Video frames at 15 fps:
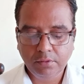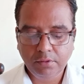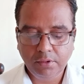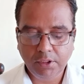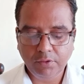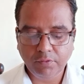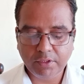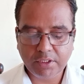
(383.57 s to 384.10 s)

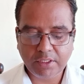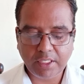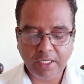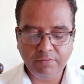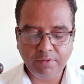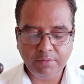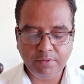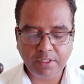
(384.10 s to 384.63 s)
It was a
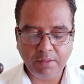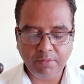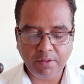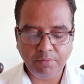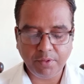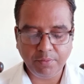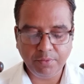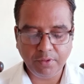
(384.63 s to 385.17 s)
type of
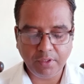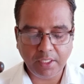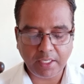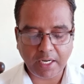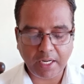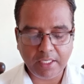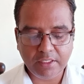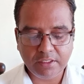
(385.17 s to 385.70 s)
drama
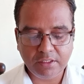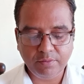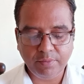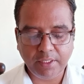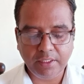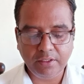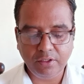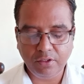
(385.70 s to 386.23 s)
popularized
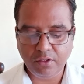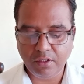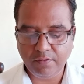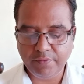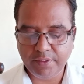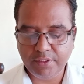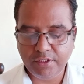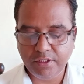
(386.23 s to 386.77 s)
by the
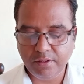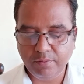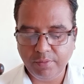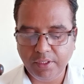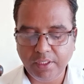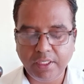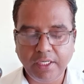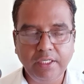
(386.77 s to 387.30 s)
Norwegian
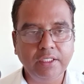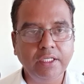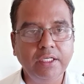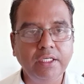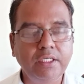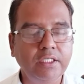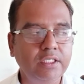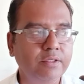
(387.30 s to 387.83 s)
playwright
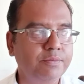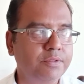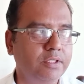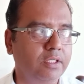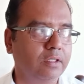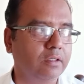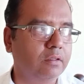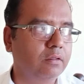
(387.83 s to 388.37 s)
Henrik
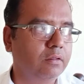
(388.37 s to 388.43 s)
Ibsen.